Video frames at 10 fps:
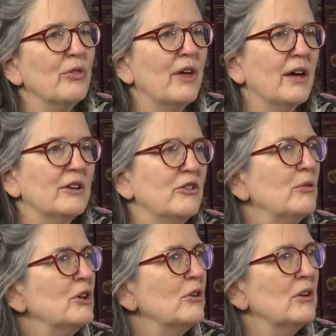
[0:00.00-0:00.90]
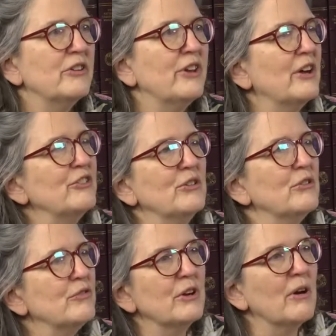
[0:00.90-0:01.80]
that doing good is actually
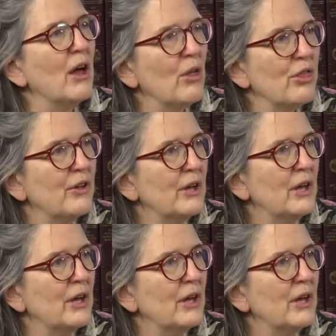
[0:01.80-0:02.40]
good for your health.